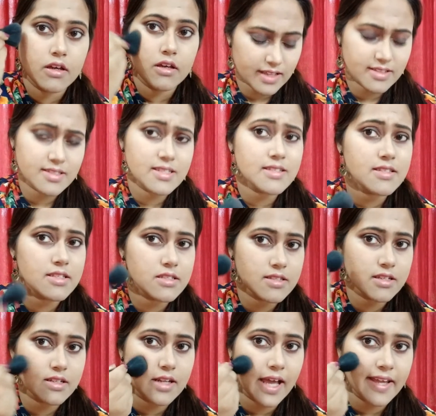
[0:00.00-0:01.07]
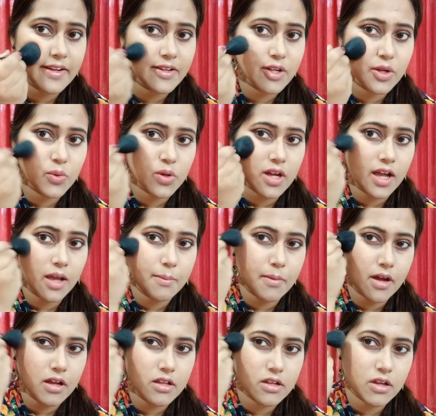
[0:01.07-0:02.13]
And since it's a night look, I
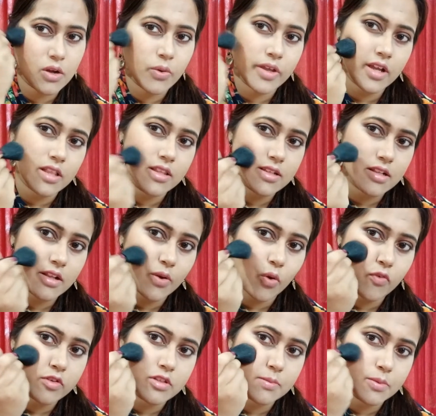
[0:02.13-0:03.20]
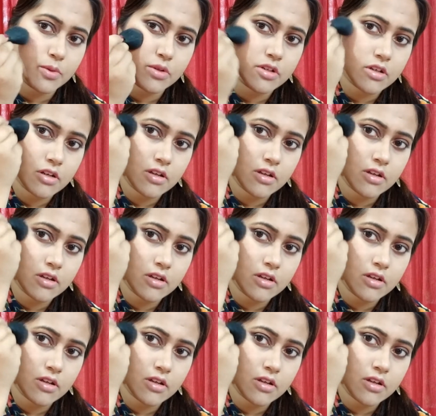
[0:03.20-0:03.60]
am going a little over the board.